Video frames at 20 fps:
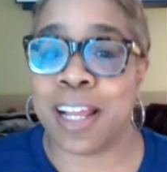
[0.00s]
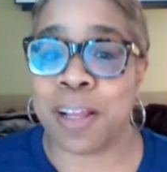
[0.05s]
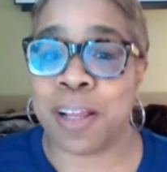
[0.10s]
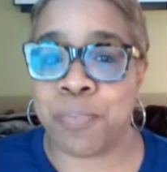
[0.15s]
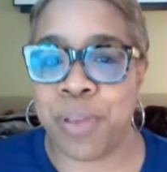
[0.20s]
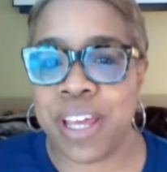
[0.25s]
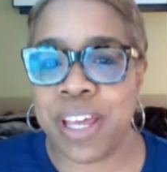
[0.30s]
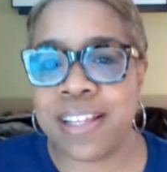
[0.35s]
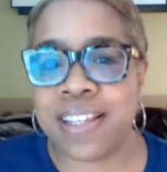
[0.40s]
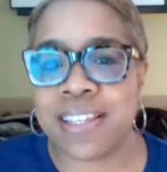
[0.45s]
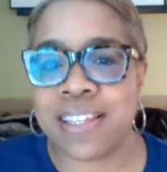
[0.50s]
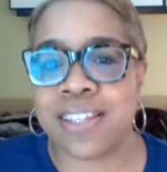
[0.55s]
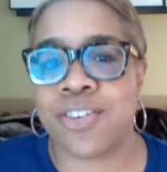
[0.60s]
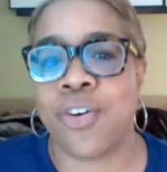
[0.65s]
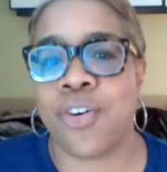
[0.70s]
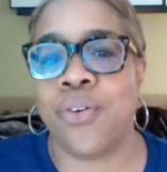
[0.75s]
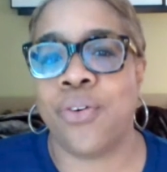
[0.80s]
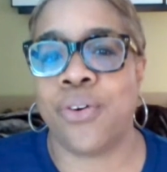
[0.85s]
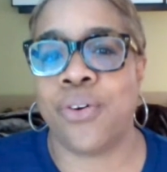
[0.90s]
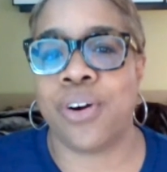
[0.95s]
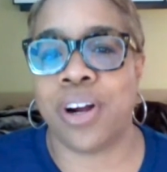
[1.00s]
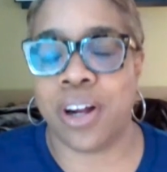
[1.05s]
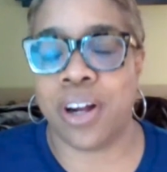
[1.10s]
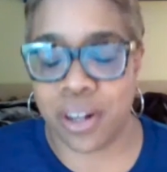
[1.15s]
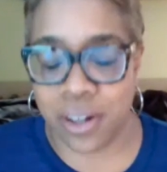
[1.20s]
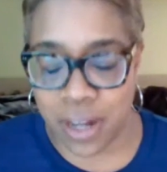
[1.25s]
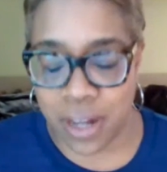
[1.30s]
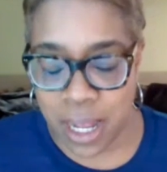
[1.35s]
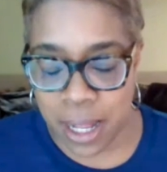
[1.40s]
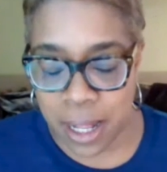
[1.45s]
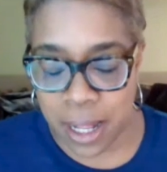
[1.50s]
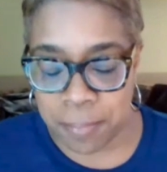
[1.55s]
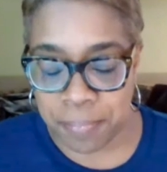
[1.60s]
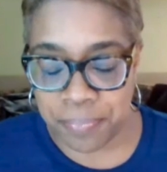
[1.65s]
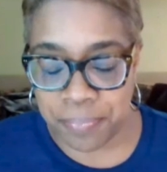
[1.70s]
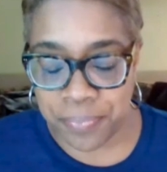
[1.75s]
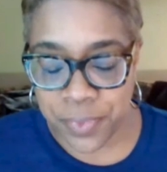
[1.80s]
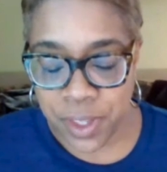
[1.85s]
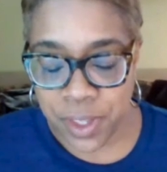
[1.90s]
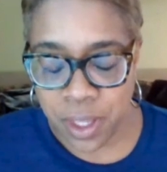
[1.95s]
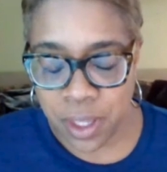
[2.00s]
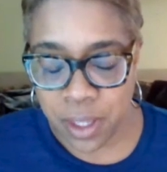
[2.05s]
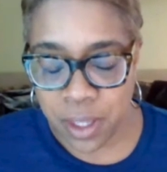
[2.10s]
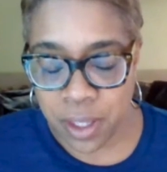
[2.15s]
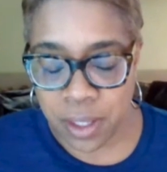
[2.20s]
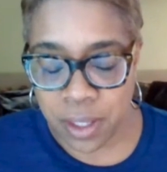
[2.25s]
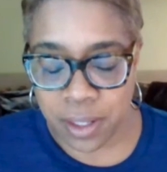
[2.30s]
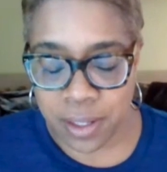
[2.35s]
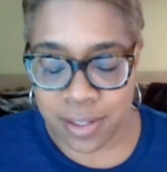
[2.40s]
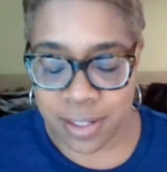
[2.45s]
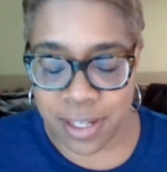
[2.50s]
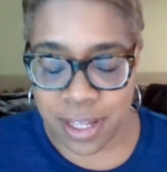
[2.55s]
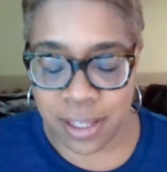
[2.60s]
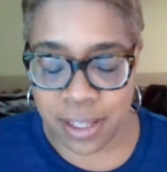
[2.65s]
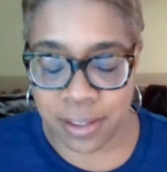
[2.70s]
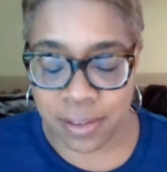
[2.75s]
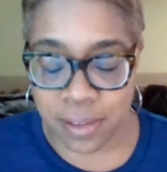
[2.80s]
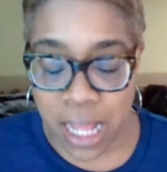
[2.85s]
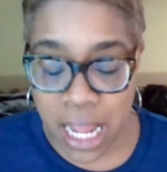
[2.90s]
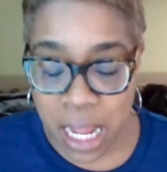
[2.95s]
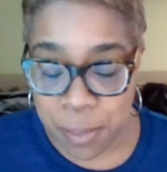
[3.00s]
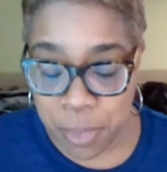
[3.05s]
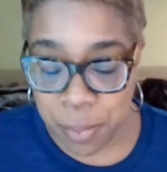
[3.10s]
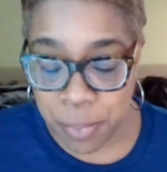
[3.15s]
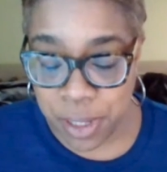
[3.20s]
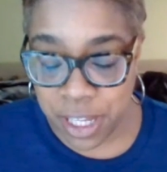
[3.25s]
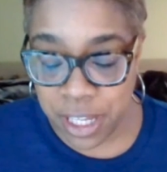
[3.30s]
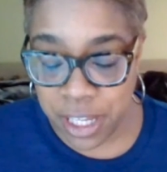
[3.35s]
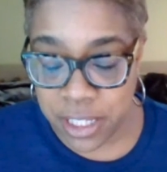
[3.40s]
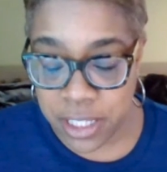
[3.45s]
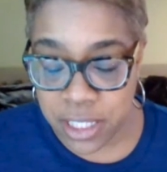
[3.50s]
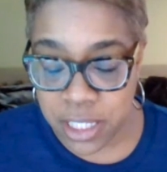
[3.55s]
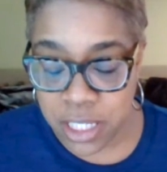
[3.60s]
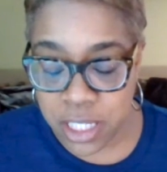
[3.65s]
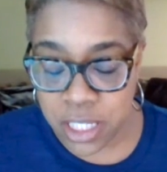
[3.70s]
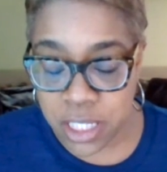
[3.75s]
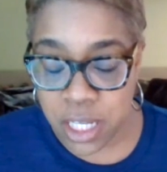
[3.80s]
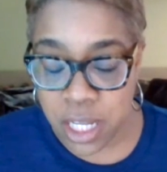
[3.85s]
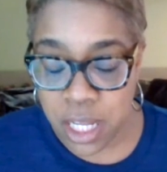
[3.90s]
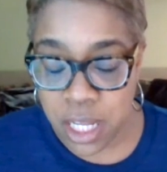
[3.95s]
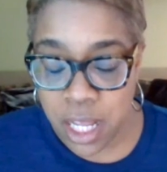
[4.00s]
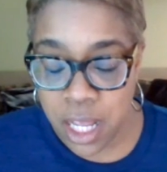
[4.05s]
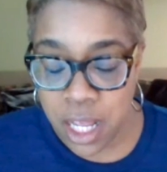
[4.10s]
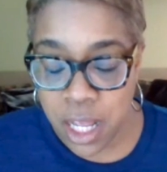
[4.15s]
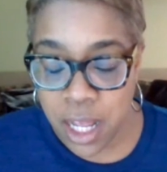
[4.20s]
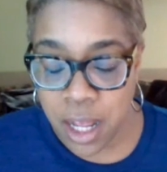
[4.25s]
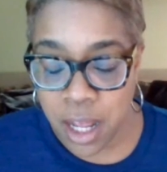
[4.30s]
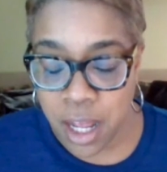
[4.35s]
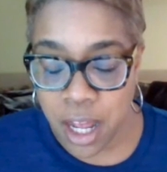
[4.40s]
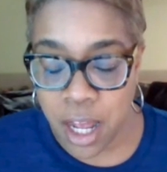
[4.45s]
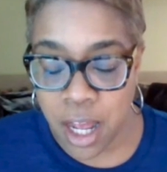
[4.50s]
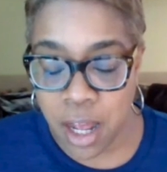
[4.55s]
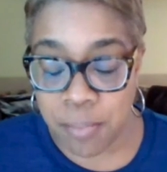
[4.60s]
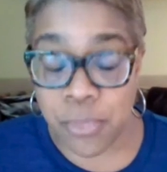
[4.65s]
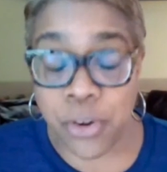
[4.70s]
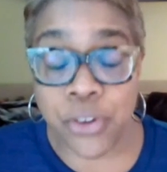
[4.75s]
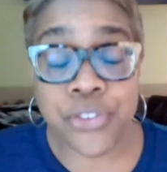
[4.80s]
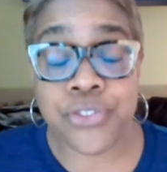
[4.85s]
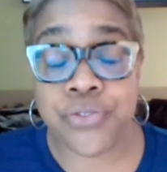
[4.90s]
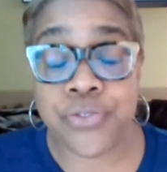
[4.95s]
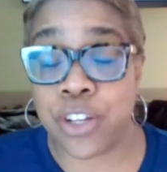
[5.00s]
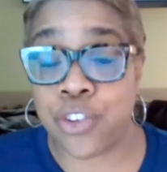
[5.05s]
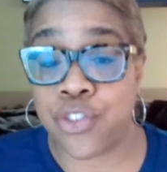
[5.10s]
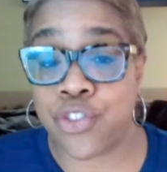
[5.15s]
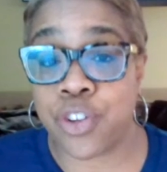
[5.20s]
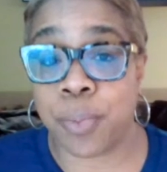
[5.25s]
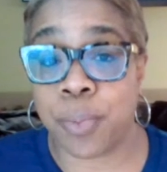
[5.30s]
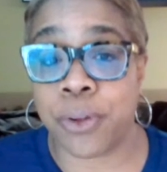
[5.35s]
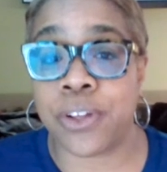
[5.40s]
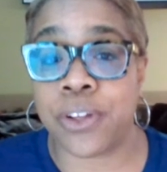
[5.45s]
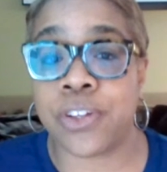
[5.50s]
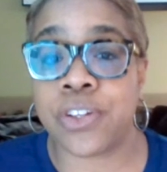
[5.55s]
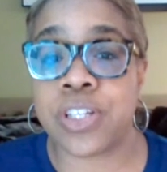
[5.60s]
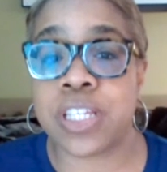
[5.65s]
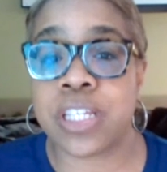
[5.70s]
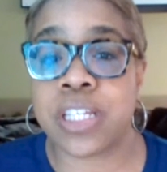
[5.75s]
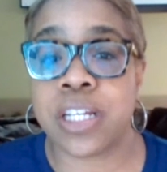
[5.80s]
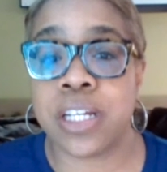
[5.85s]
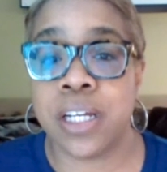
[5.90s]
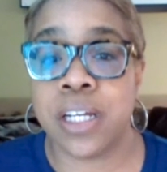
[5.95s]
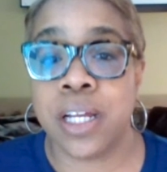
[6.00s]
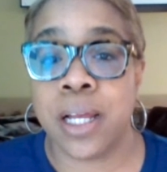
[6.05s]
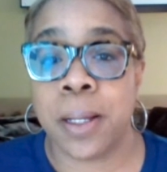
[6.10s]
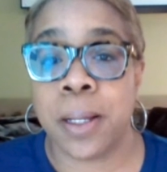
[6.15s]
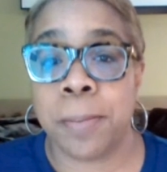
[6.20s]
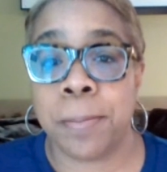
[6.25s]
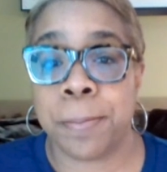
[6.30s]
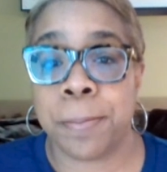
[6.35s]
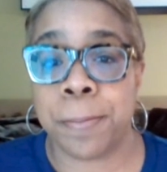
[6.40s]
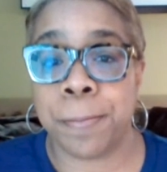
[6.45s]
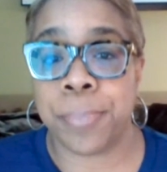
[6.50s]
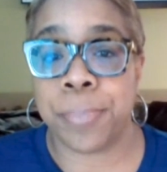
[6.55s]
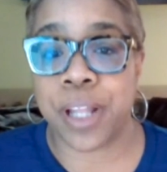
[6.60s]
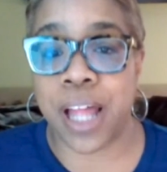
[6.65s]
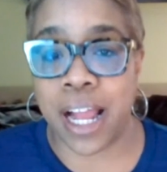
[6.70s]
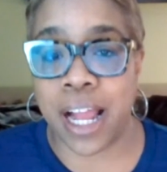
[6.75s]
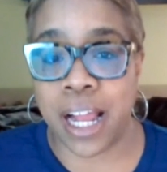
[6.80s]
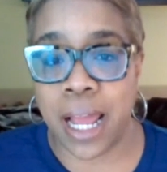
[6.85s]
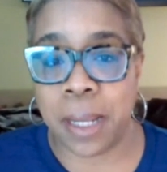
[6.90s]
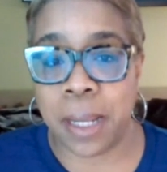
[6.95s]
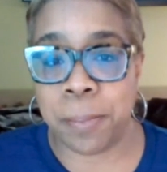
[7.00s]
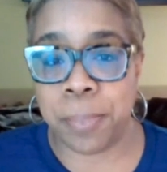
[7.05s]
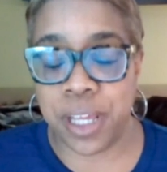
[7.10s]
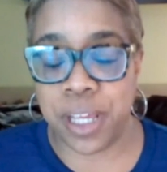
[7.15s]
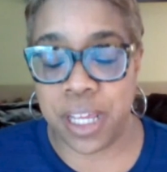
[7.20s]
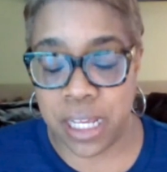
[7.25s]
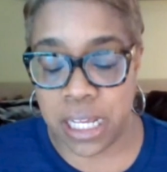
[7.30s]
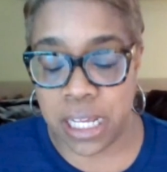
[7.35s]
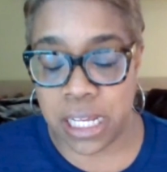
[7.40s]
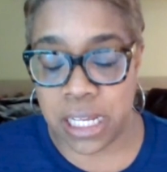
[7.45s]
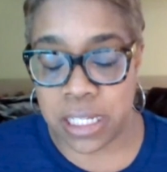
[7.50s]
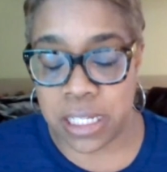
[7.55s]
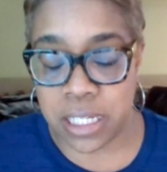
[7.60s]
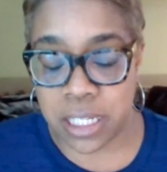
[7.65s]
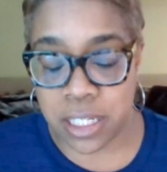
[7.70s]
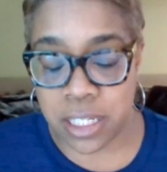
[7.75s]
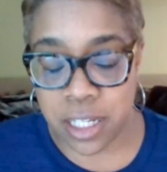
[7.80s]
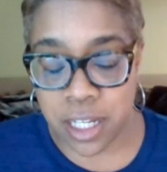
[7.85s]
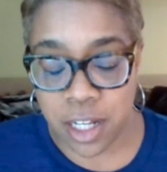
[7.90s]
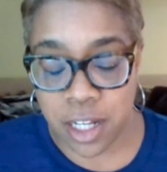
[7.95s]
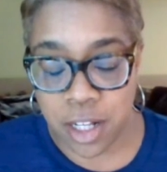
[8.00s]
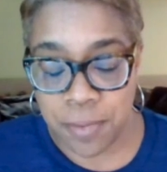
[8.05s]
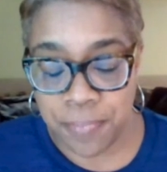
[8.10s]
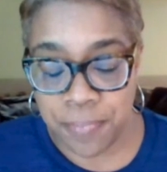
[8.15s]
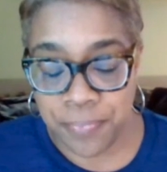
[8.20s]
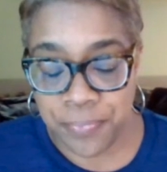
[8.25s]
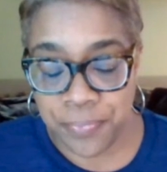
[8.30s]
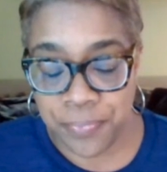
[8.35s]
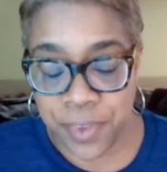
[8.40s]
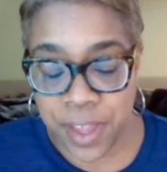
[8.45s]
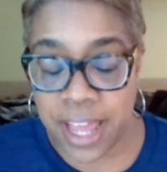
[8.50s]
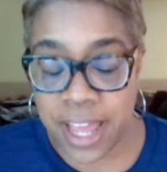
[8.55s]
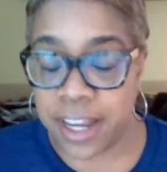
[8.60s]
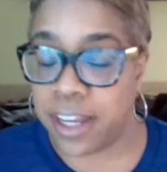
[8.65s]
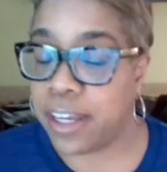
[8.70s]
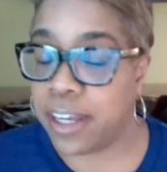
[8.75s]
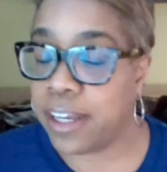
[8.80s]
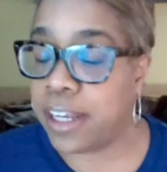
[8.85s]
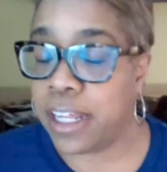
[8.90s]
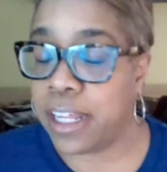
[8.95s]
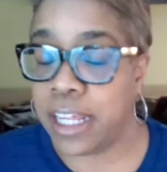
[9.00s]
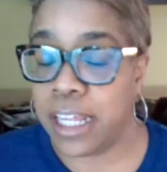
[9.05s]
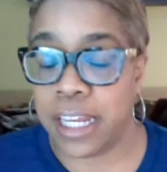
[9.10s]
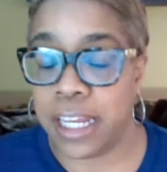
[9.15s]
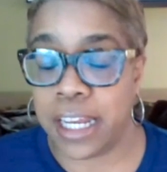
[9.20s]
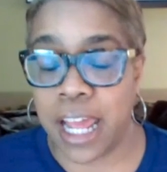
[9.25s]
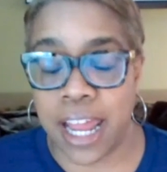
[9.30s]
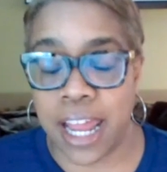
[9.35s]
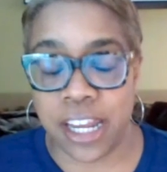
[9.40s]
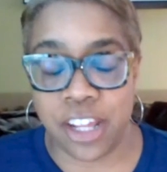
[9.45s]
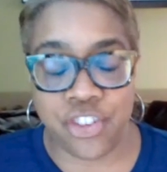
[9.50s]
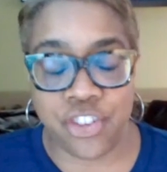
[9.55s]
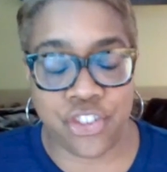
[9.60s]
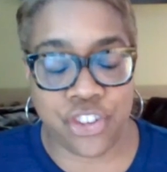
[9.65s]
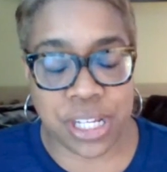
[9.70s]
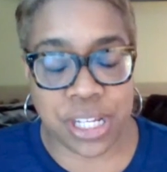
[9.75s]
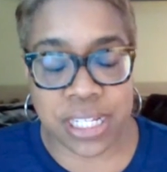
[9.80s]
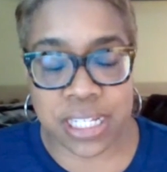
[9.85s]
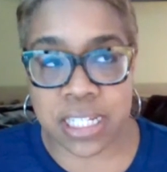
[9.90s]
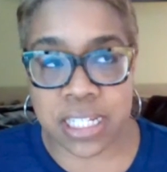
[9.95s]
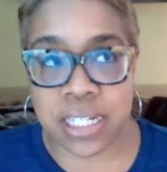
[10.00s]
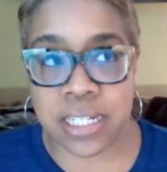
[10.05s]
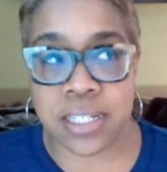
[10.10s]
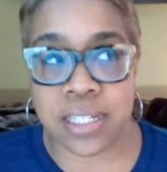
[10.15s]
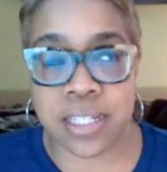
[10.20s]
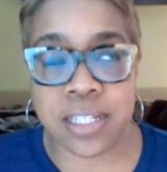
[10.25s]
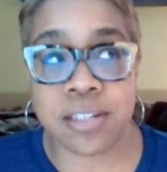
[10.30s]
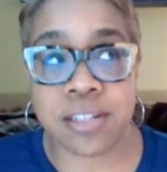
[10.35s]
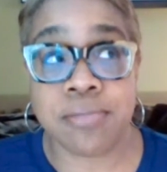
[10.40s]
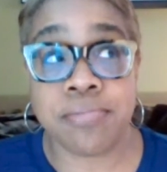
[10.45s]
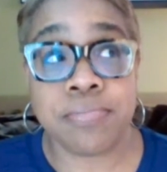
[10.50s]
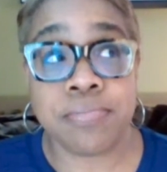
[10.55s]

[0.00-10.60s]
beets or lime beans, most vegetables, black-eyed peas. I didn't eat any cheeses.